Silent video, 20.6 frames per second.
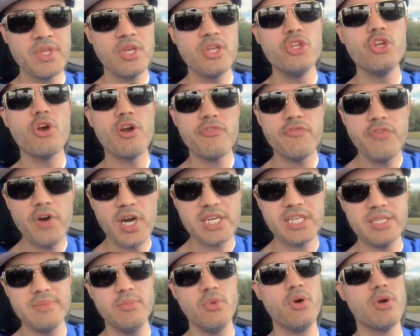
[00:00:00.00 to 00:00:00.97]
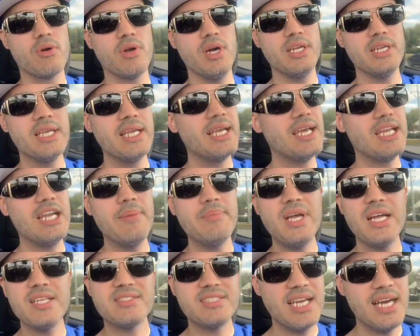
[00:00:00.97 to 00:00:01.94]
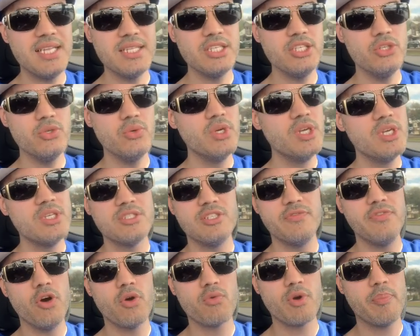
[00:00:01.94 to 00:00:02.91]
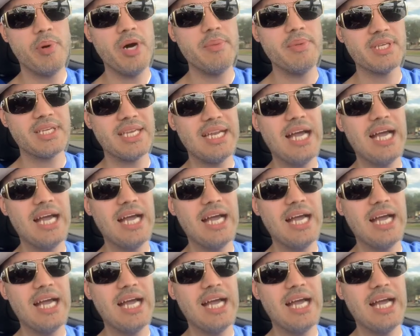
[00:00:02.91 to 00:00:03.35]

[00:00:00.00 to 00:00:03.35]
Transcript: You're a fucking moron. And I'm not telling you to vote Republican.